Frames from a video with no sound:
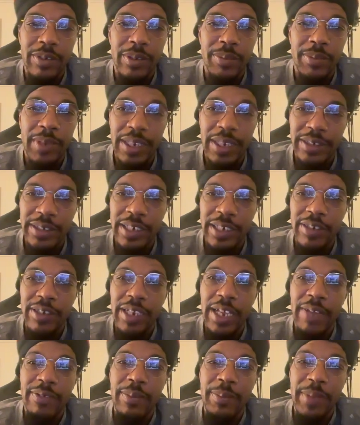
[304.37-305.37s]
blockchain, you
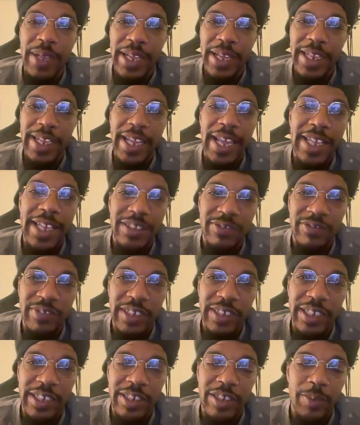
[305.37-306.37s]
have to pay a gas
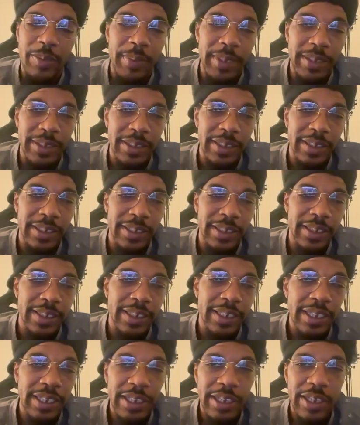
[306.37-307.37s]
fee, and you're basically
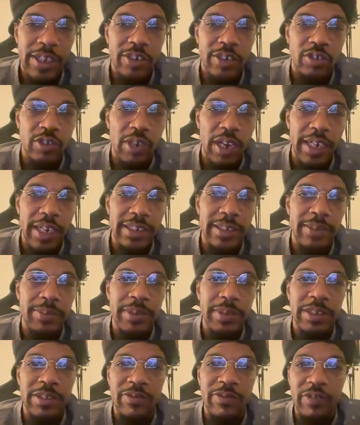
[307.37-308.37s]
trying to
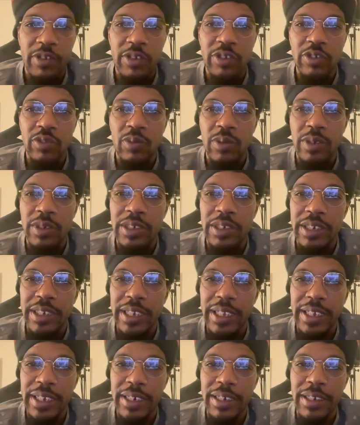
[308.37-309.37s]
be the first one to
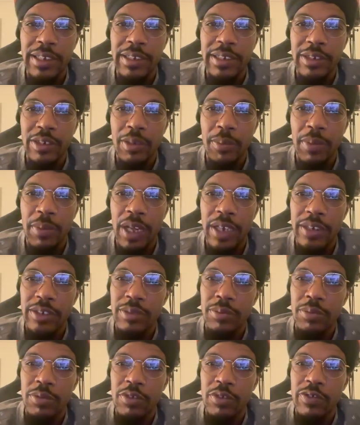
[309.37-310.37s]
get your blocks
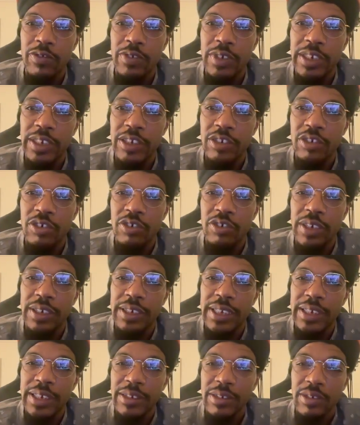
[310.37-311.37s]
approved to get your
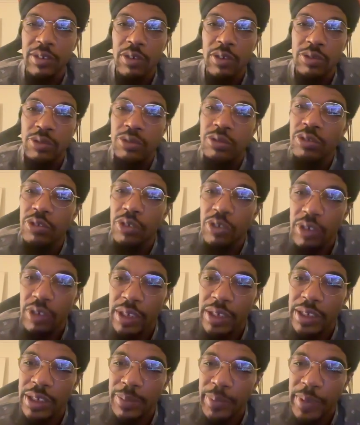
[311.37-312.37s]
transaction to go through, so you
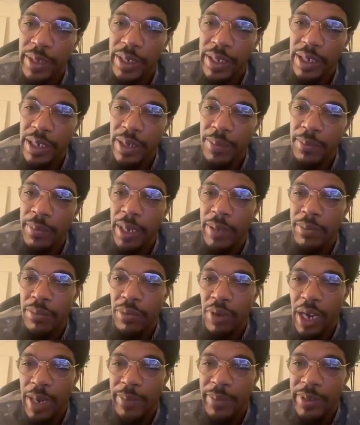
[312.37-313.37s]
can speed it up by
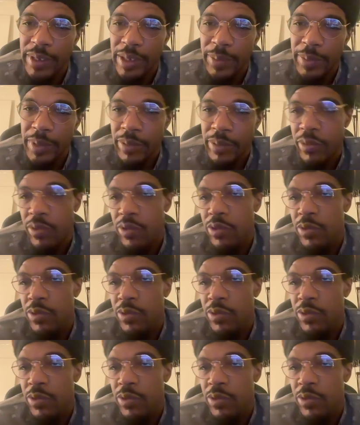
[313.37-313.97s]
bribing the people